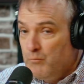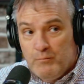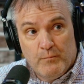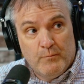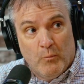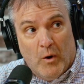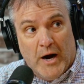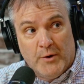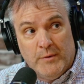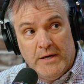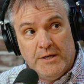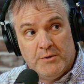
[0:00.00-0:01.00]
Why do we
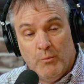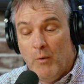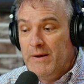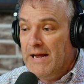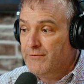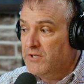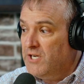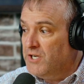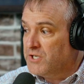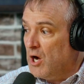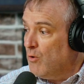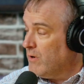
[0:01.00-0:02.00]
need to? Well, we have to teach
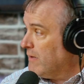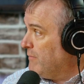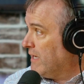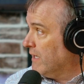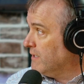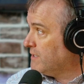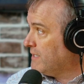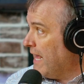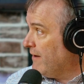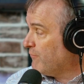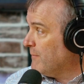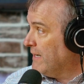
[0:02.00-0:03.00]
coding because that
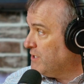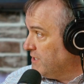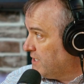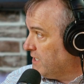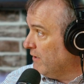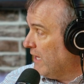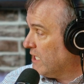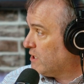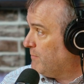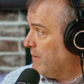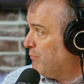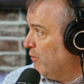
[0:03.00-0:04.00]
information still has to
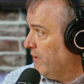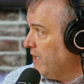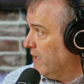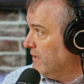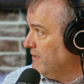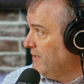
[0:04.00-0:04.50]
be put in.